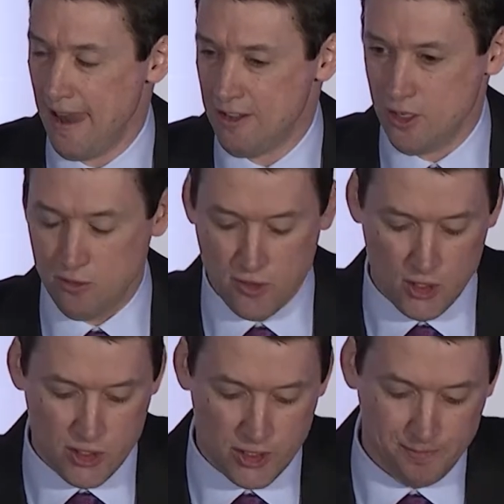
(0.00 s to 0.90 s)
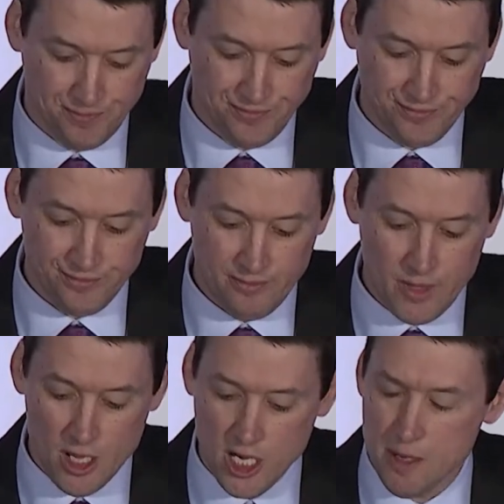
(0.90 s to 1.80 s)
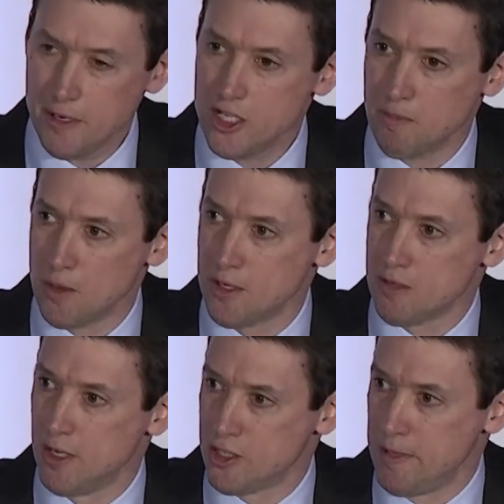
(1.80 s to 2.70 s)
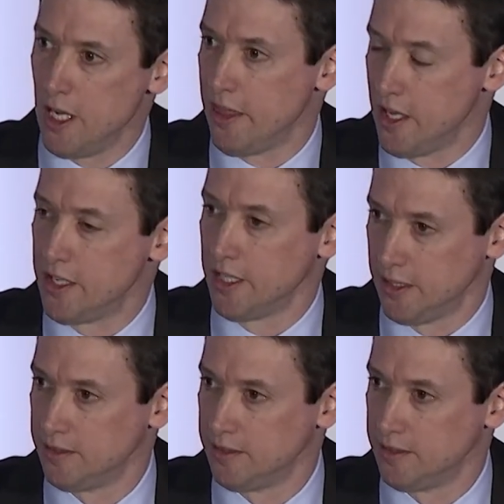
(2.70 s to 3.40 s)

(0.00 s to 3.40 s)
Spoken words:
So first, a company's purpose must be authentic.